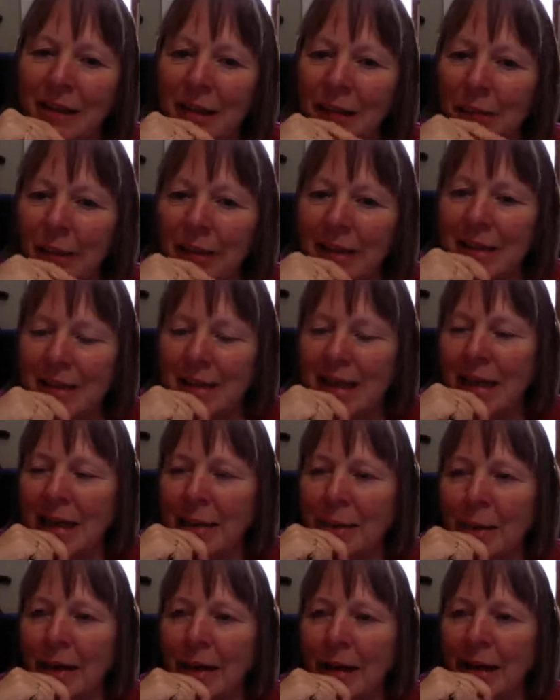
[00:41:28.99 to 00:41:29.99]
USA
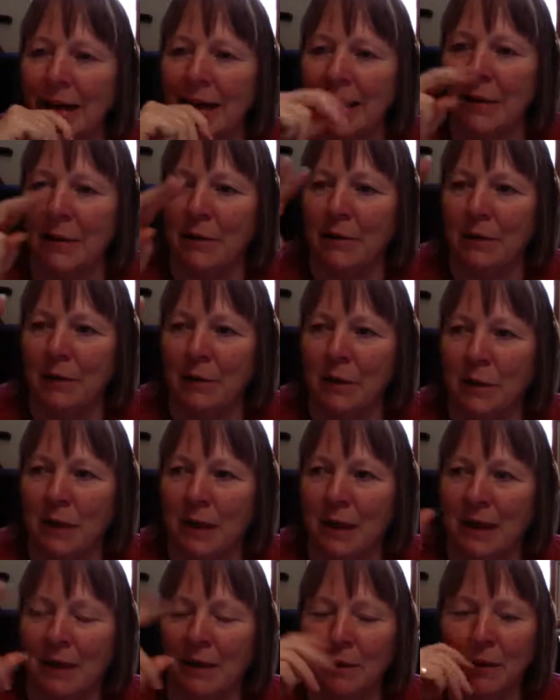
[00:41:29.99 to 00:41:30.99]
by all
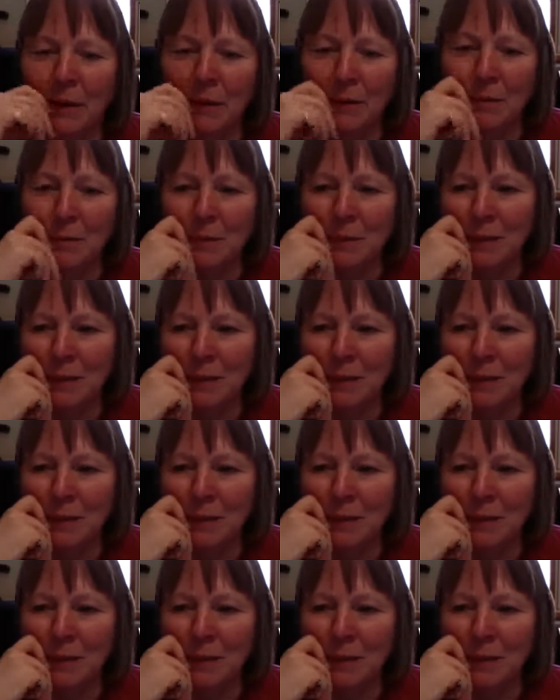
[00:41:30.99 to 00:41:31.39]
our